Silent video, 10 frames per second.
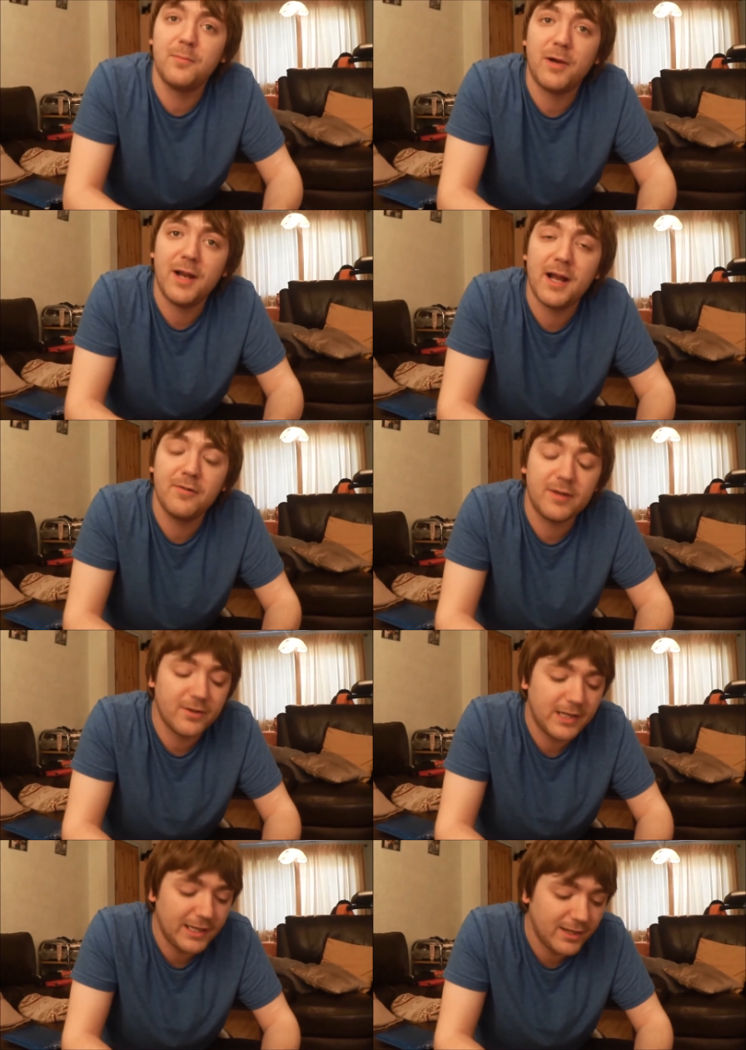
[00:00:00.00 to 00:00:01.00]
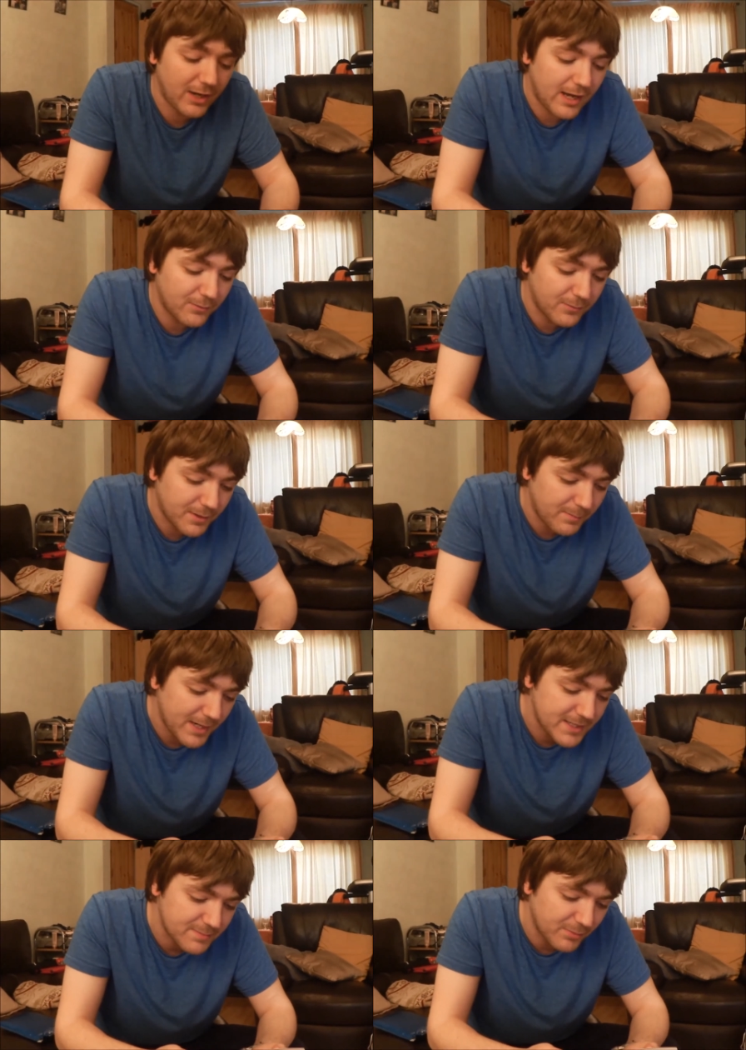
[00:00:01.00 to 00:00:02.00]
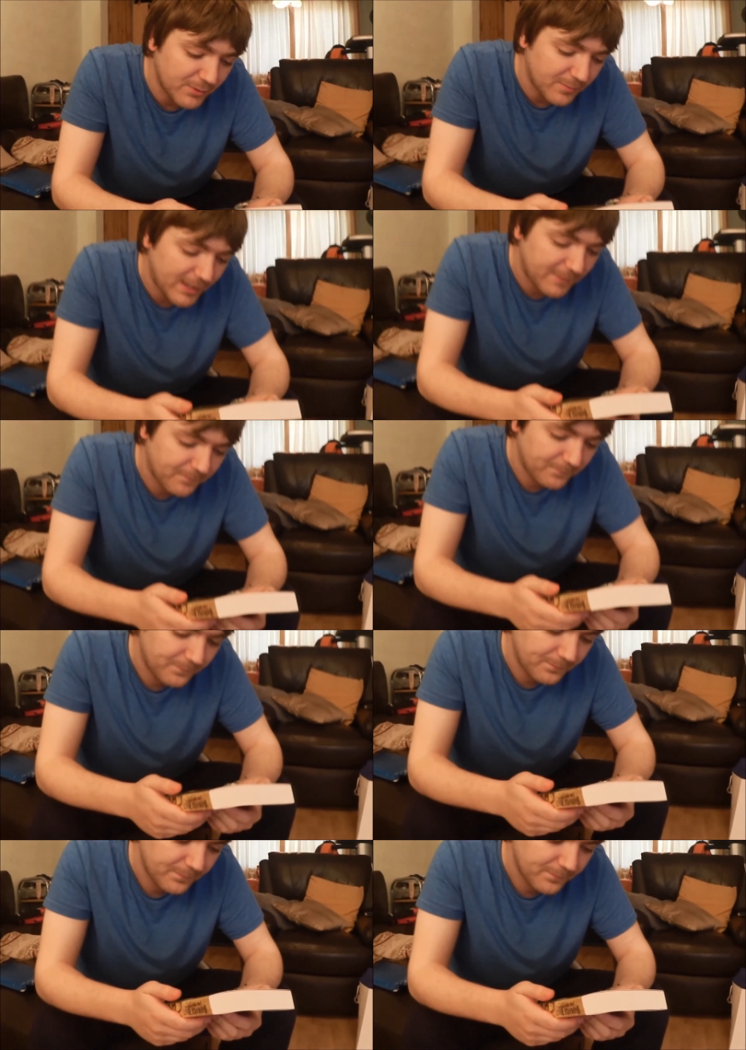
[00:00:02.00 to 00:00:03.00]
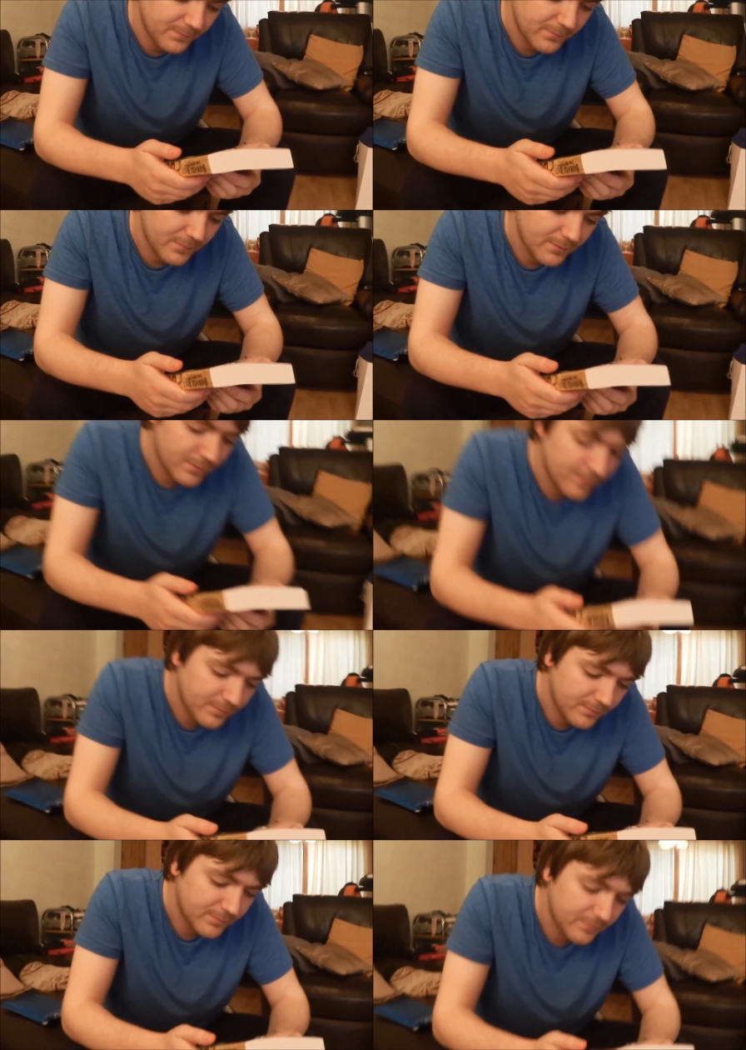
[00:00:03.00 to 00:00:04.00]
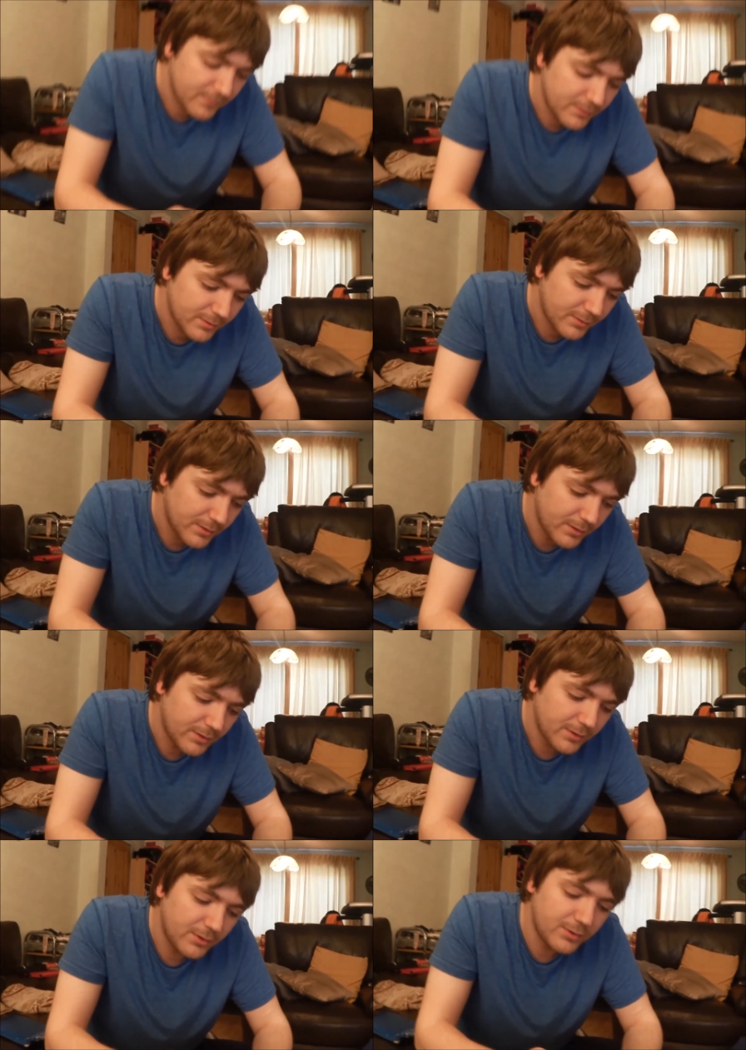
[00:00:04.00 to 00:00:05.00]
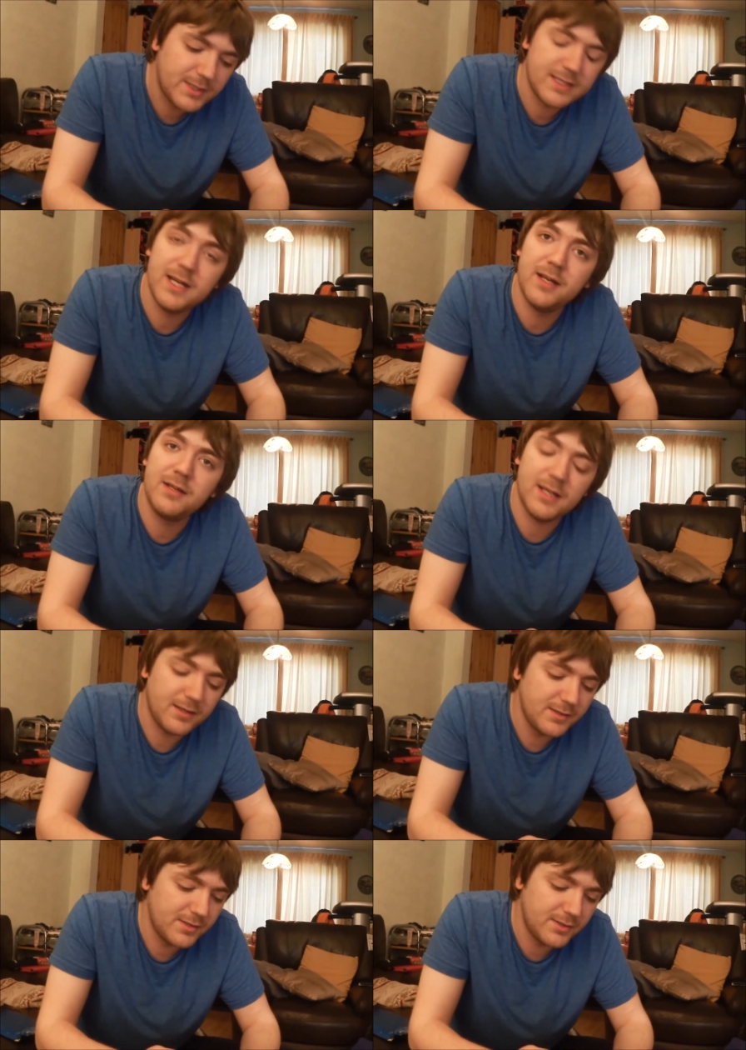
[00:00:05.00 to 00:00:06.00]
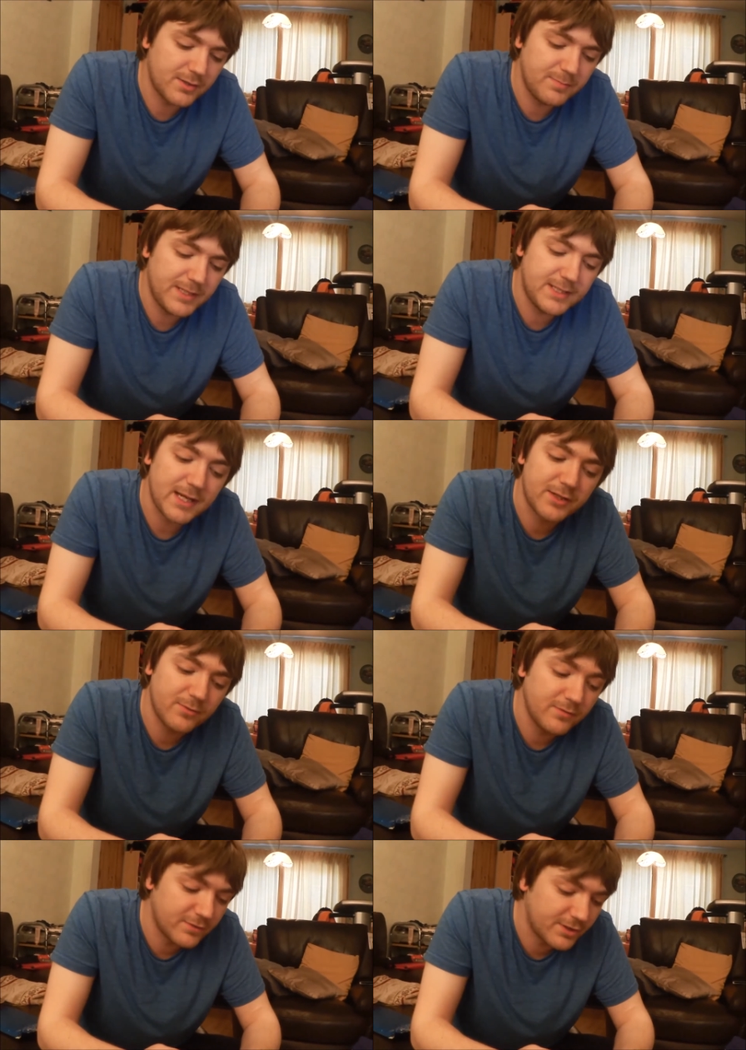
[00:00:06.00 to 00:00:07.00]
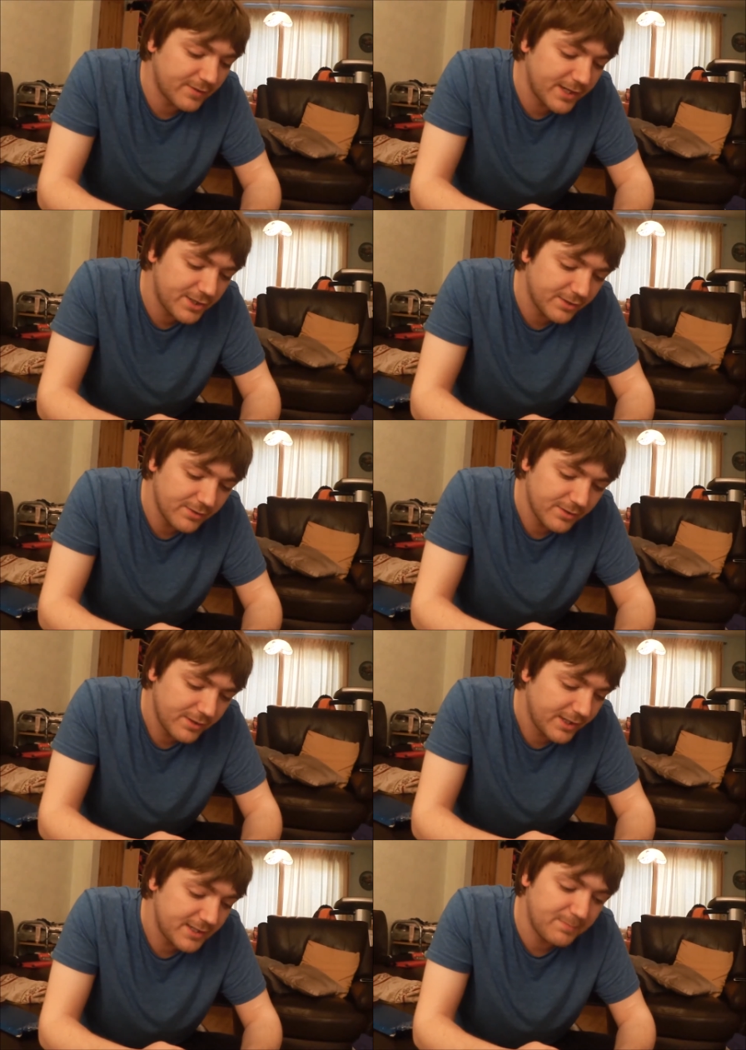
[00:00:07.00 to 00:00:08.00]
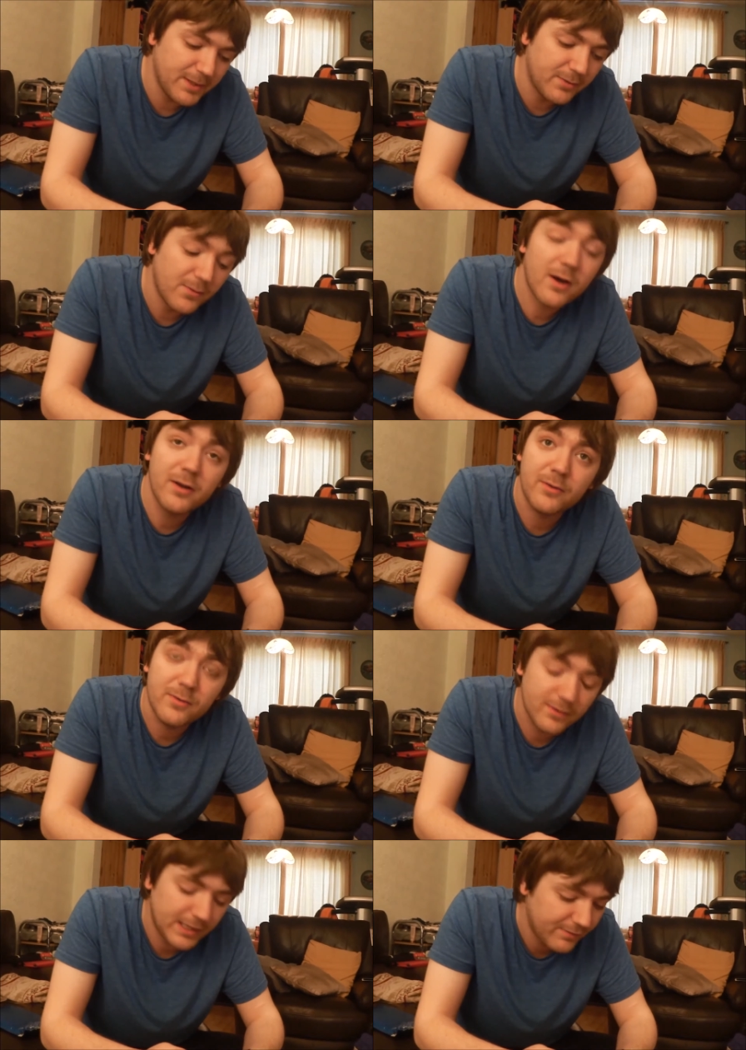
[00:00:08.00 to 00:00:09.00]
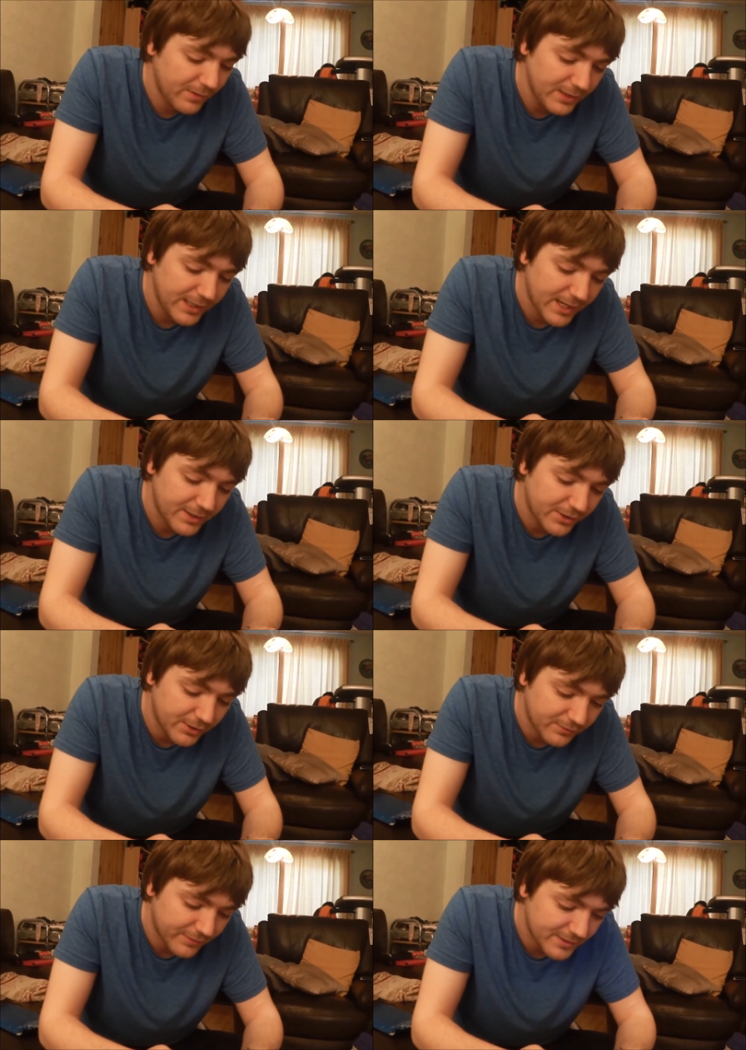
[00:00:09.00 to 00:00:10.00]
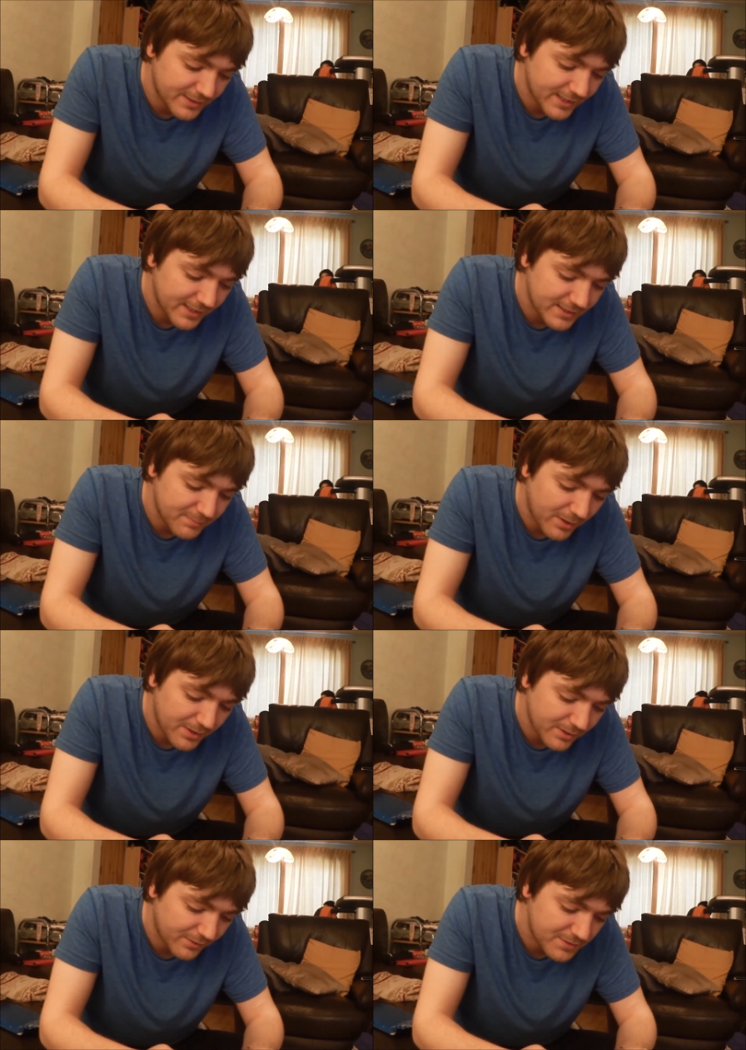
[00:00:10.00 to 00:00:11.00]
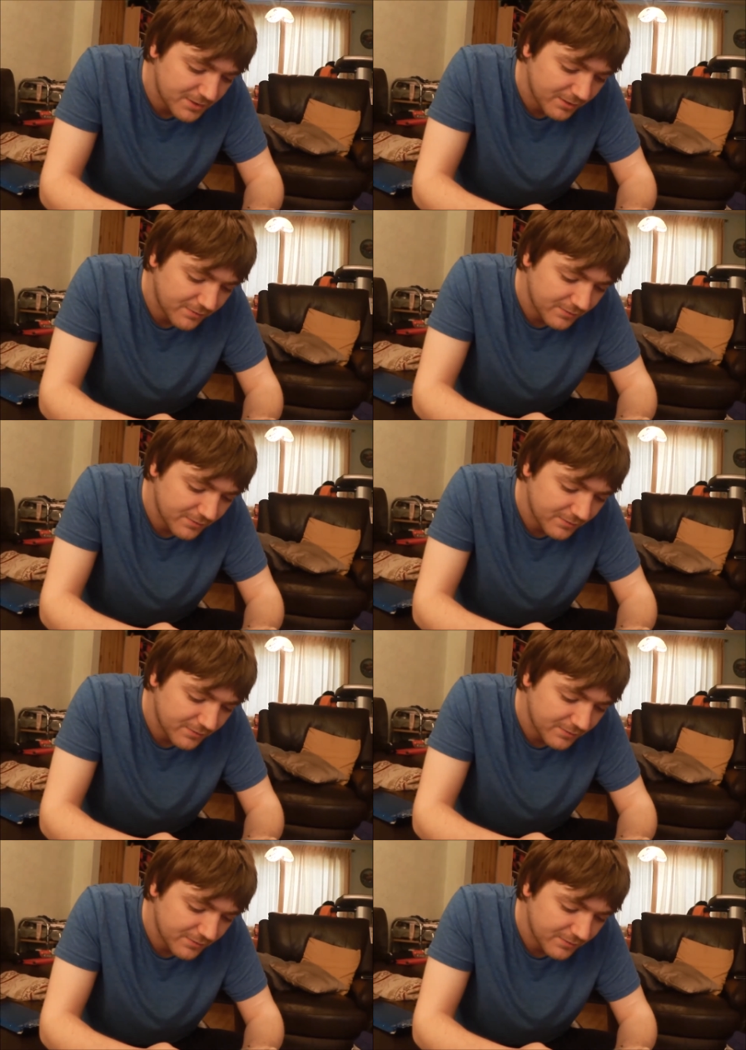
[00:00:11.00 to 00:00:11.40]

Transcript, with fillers: by an angry looking clown with a baseball bat. It sounds like American Horror Story. Could seeing things just be sexual frustration? It's been a while. If only he had a girlfriend to take his mind off stuff.